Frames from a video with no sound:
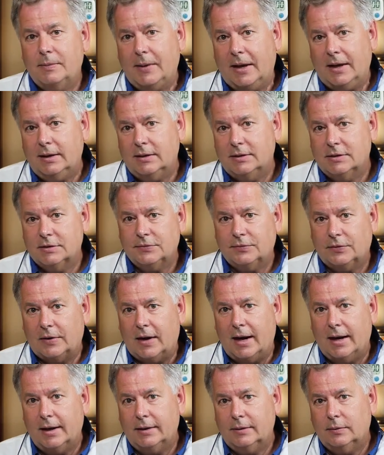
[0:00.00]
the bacon is
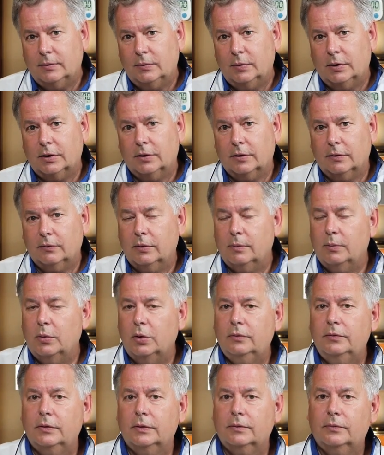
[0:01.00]
fried, we're going to
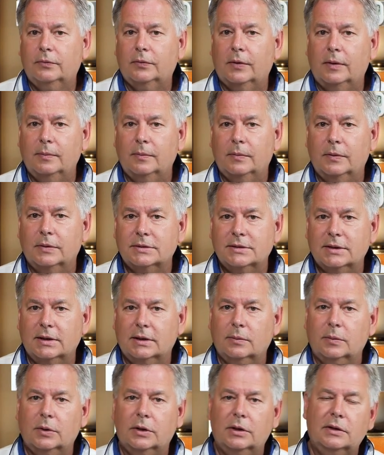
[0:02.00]
remove it from the
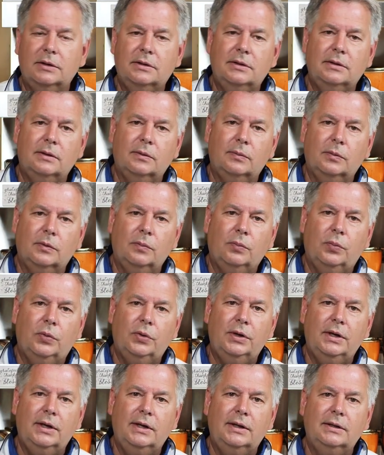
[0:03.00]
skillet. We're going to
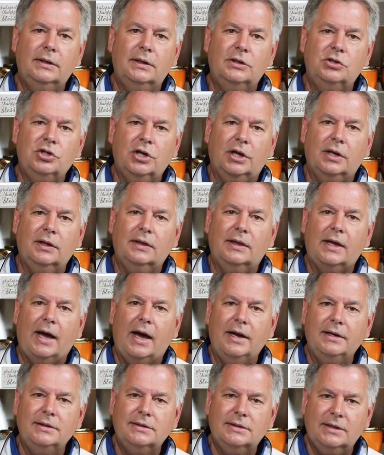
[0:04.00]
put in the chicken
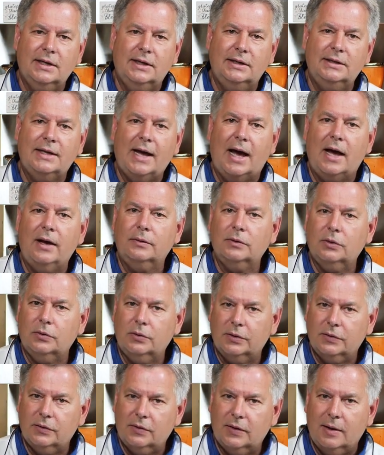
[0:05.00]
thighs, skin down,
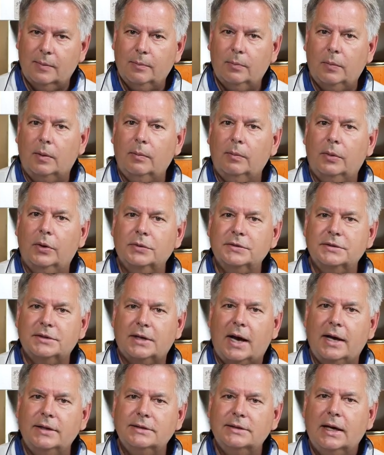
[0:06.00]
cook them on both
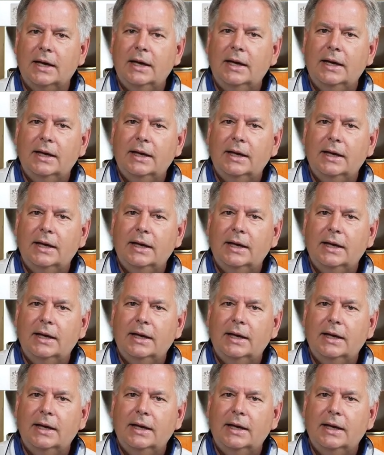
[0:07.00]
sides,